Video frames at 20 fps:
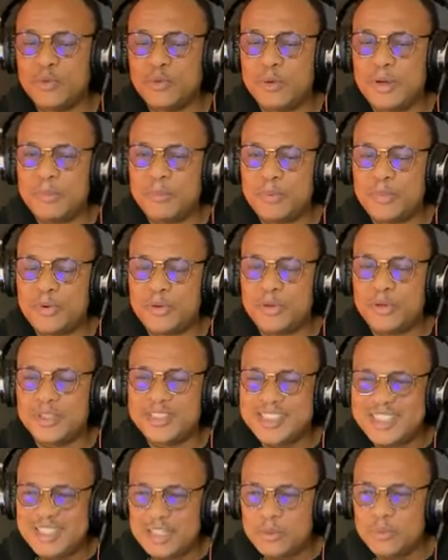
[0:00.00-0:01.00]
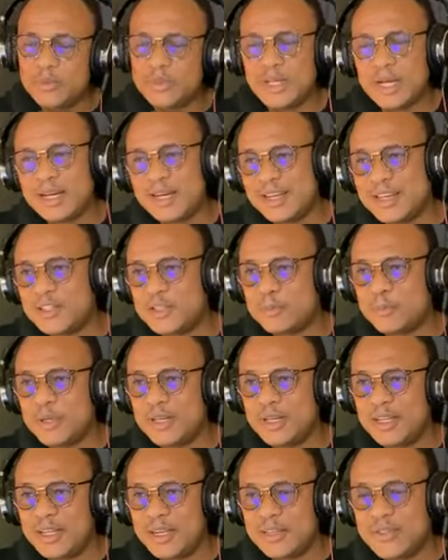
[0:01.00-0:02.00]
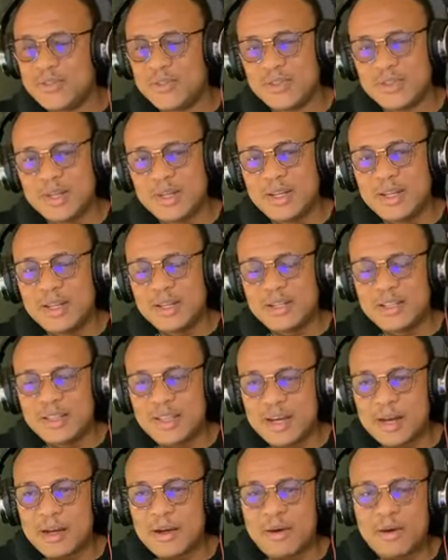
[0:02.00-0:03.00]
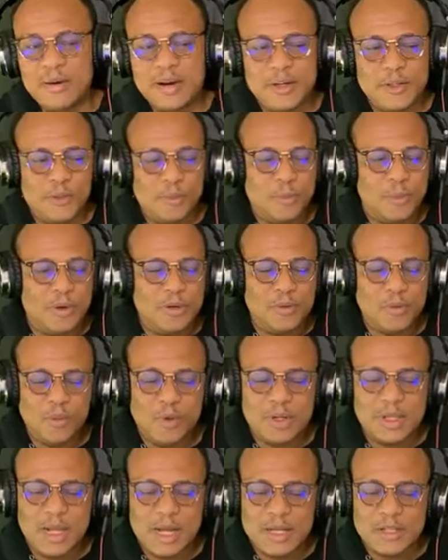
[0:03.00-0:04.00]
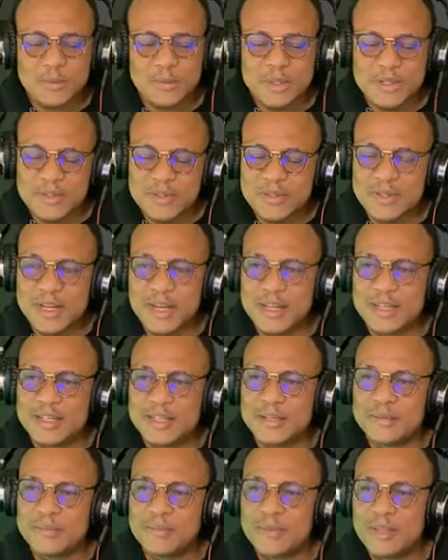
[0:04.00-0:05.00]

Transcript: It will produce an experience that corresponds what has been said.